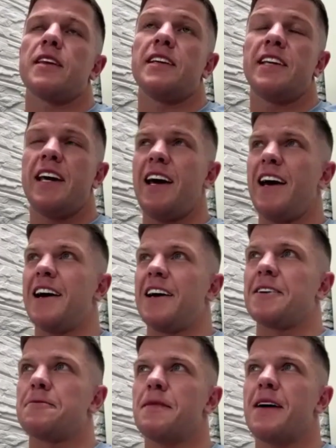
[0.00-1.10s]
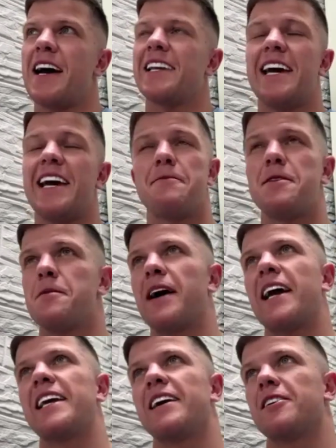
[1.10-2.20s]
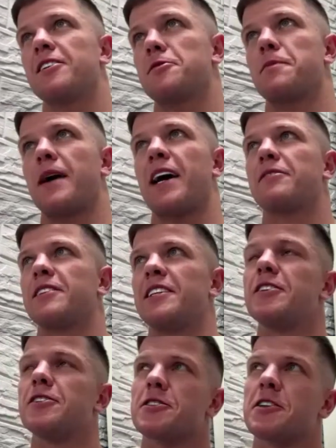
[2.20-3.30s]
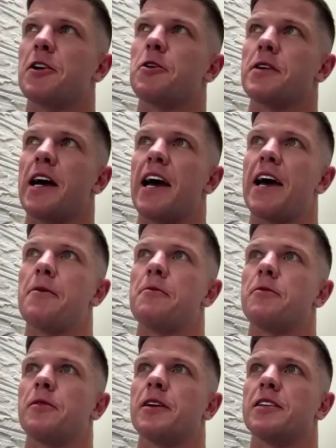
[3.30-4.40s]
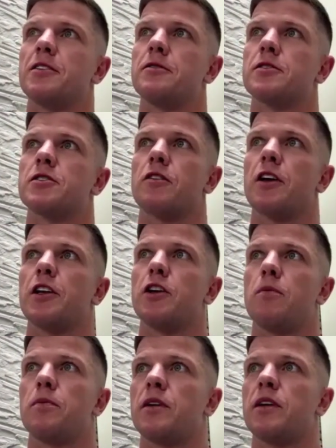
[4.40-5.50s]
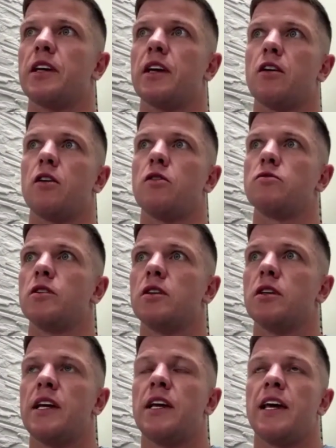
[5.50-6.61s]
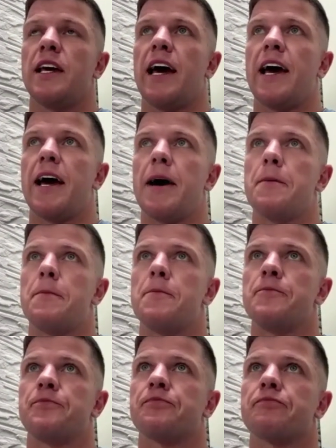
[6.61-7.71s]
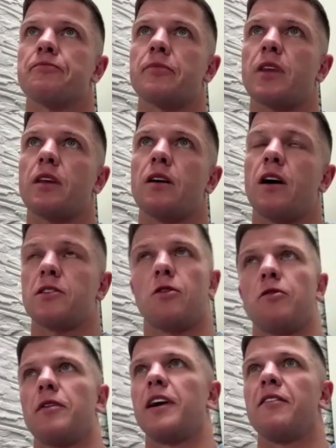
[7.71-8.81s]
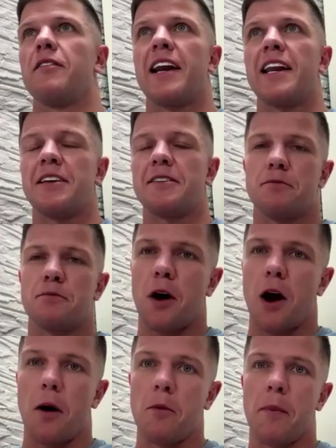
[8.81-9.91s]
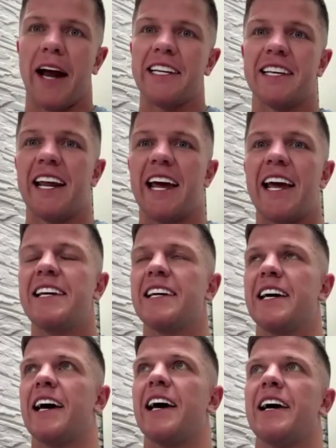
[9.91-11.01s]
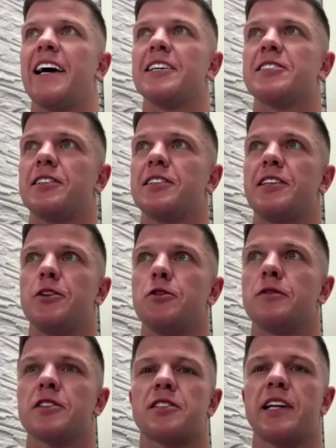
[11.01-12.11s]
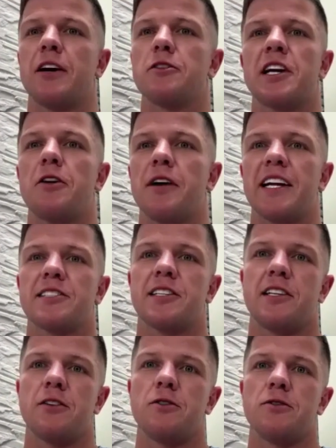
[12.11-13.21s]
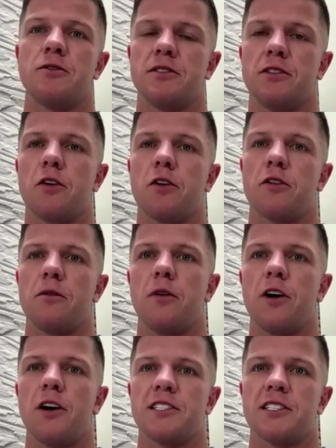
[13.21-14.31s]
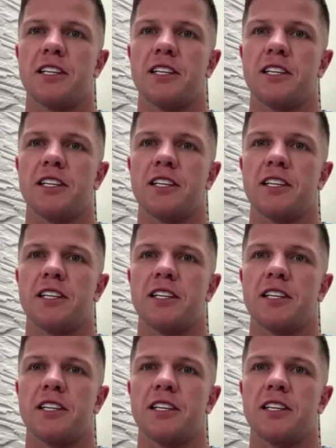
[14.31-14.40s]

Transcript: Yeah, mad. Yeah, me and Paddy had our spat years ago, when the two of us were on the up, Um, I don't really have any problem with Paddy today. It's the two of us down south against the two northern boys